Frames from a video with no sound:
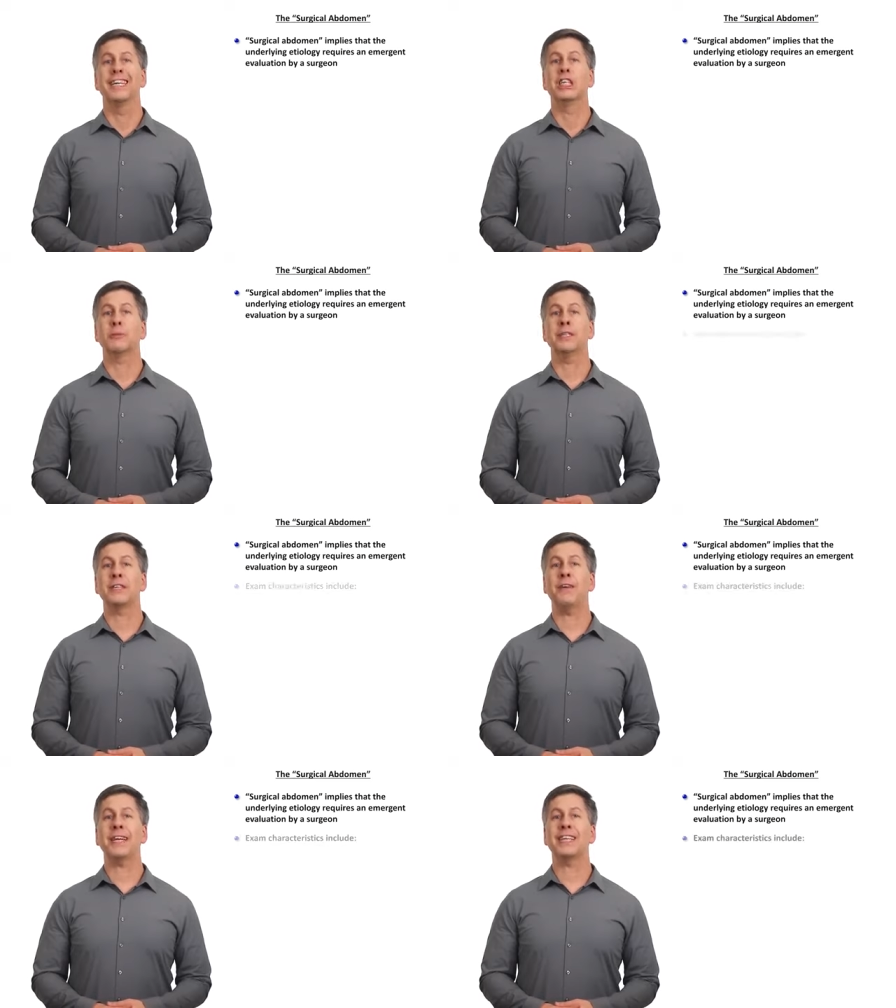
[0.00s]

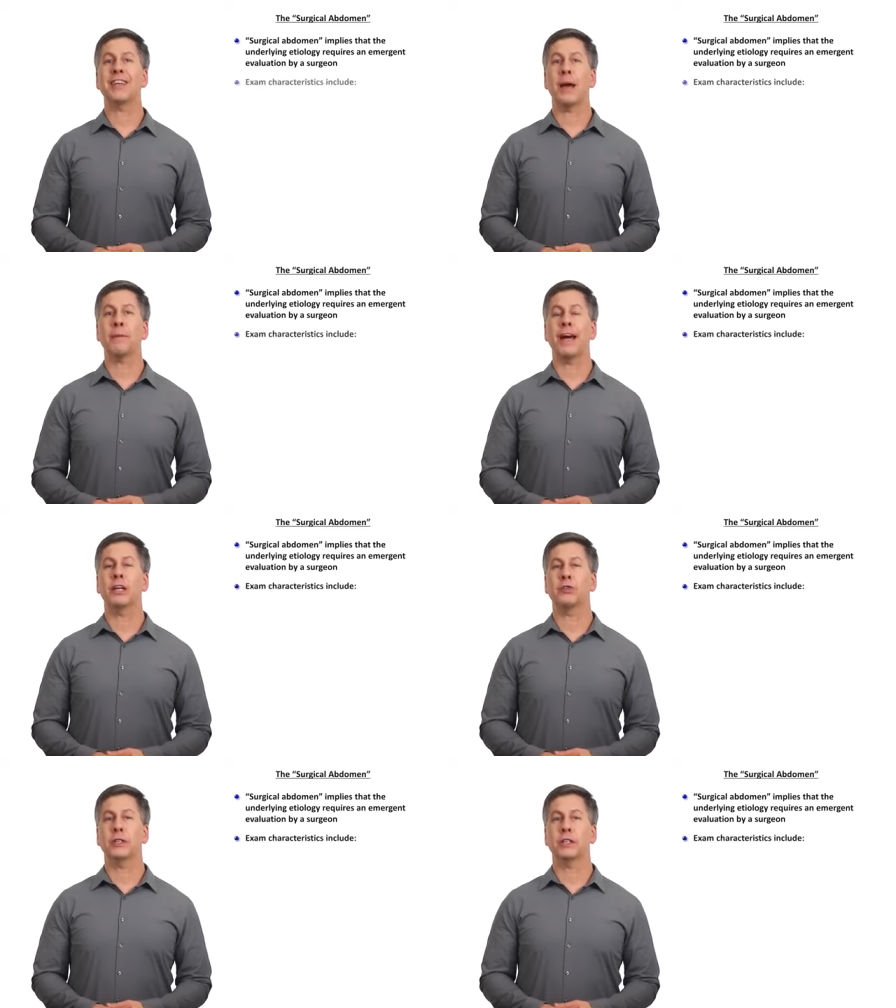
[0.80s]
Specific exam
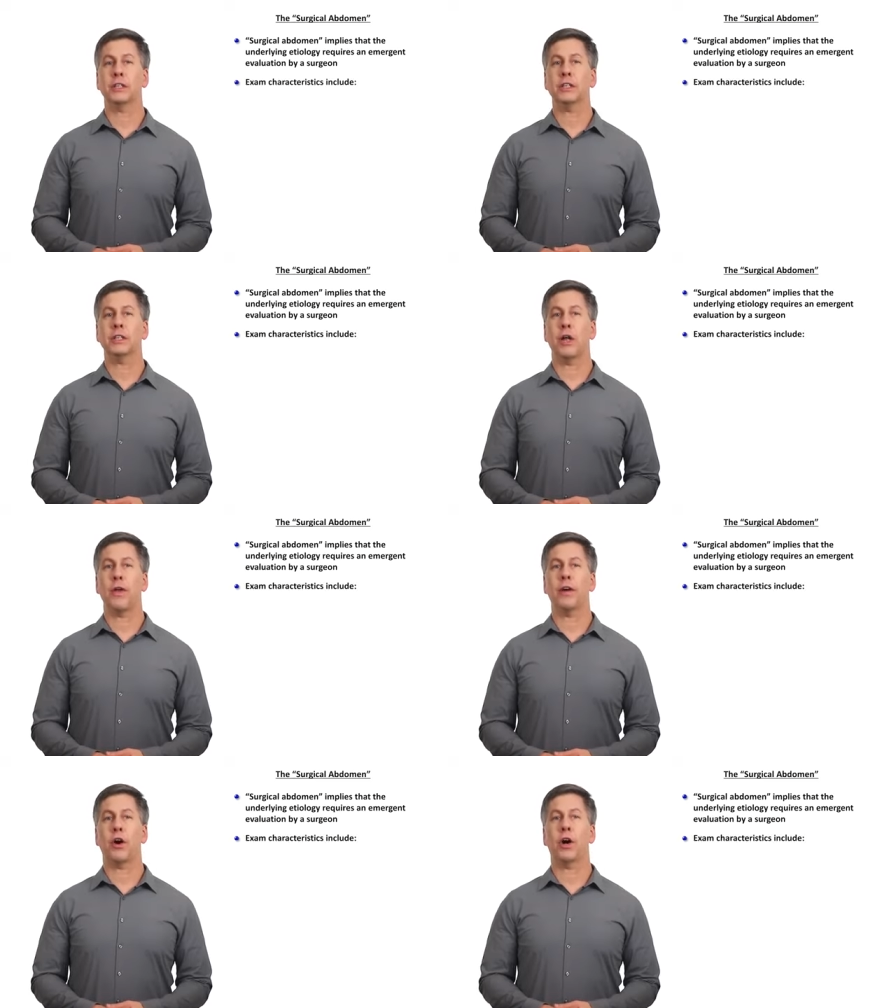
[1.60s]
characteristics
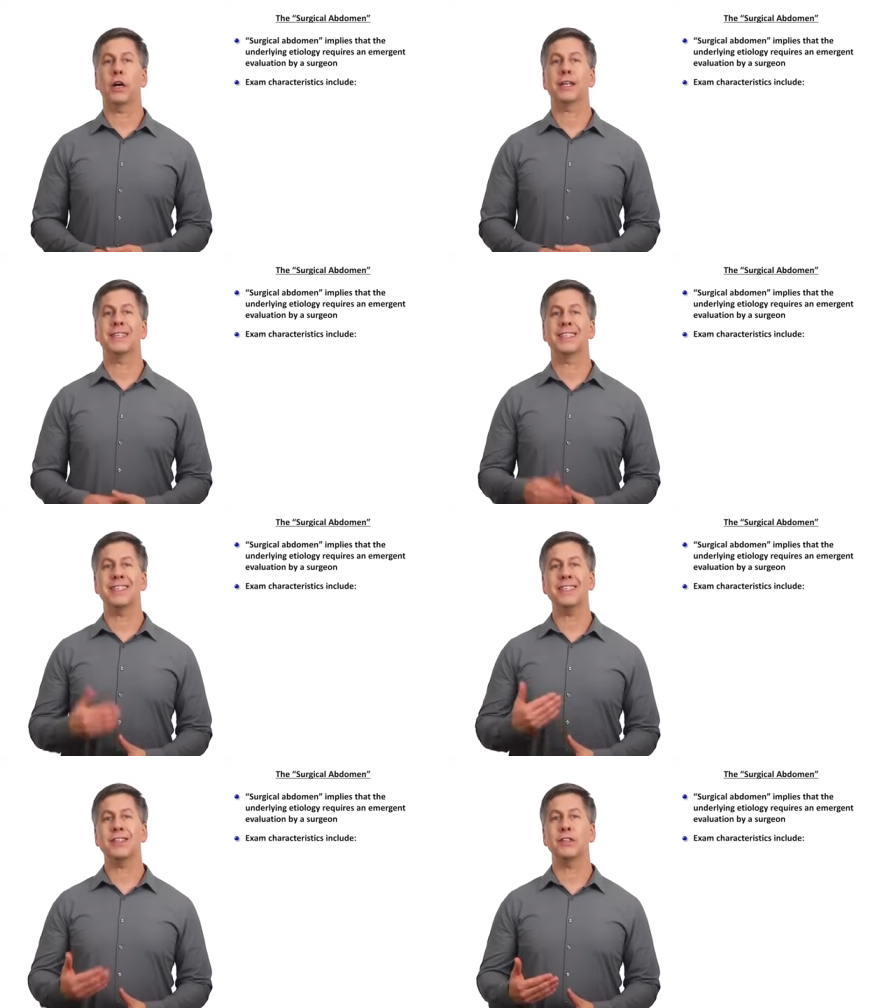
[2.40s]
that are
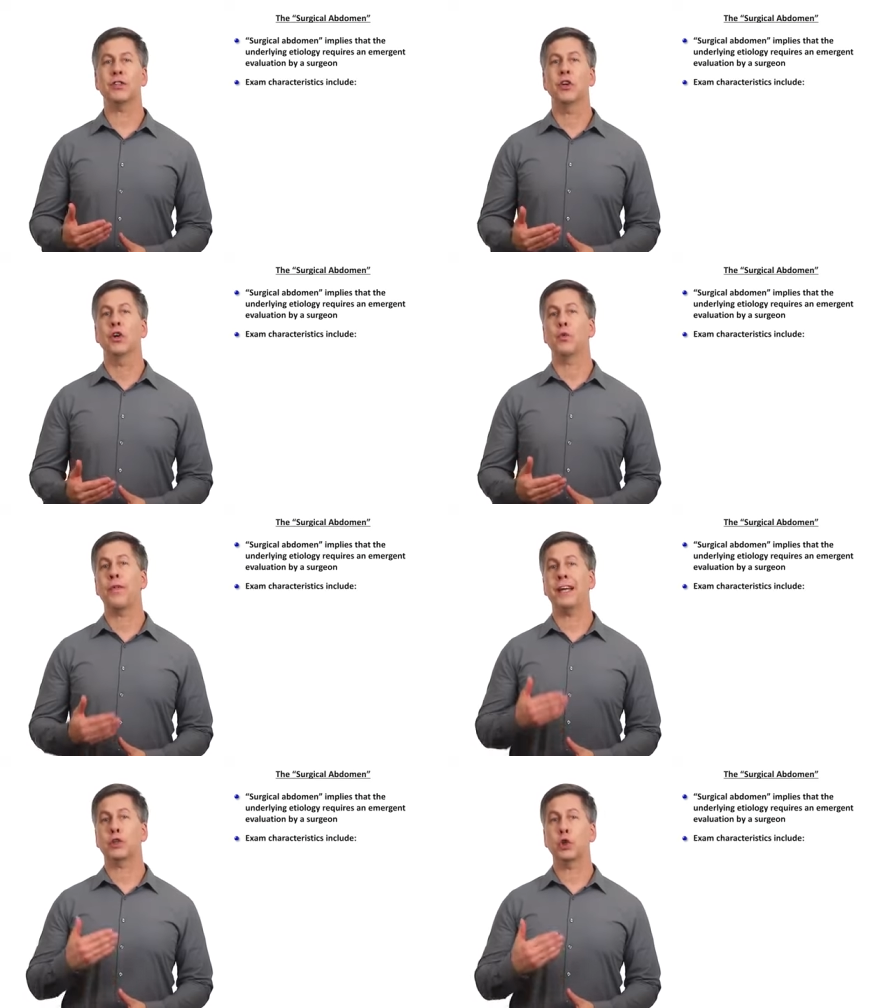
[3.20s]
consistent
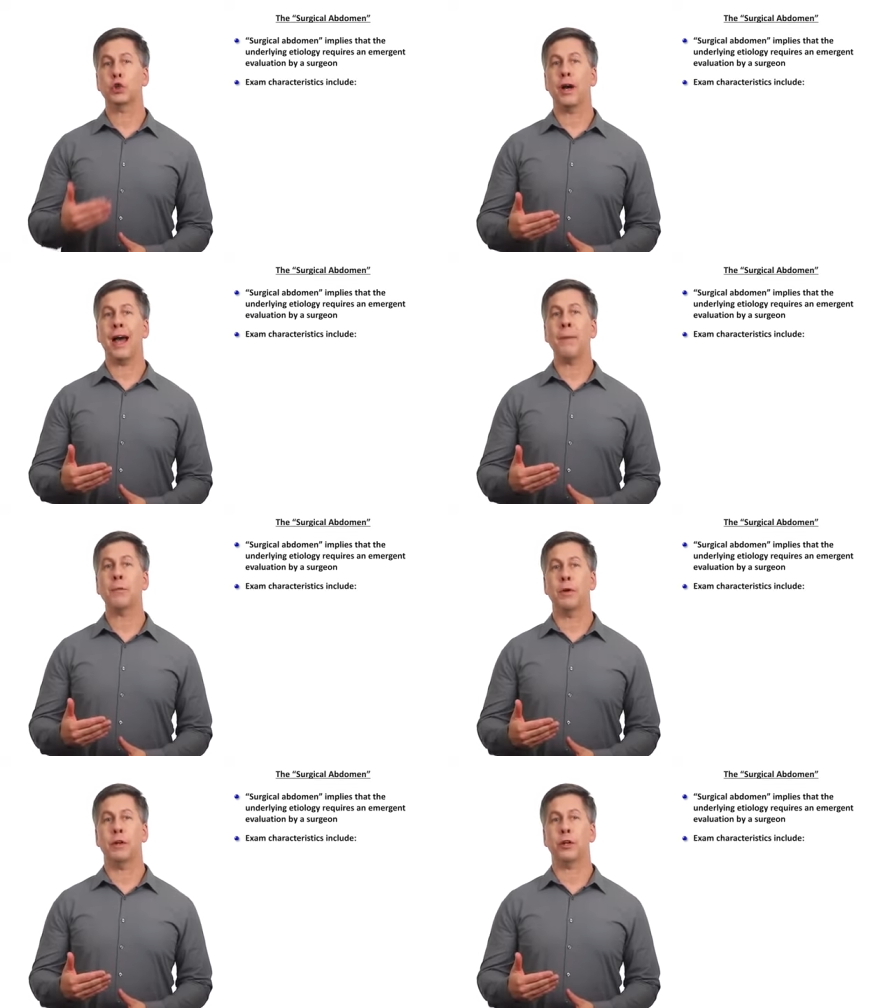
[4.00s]
with a surgical
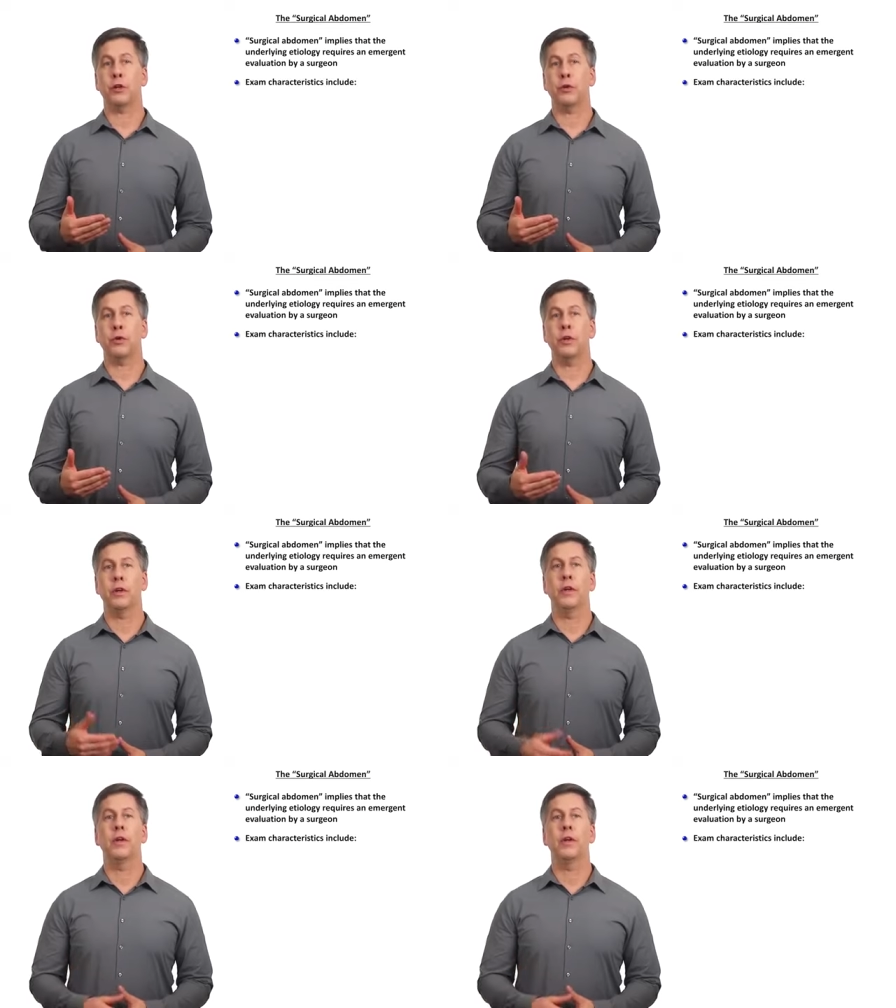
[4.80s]
abdomen include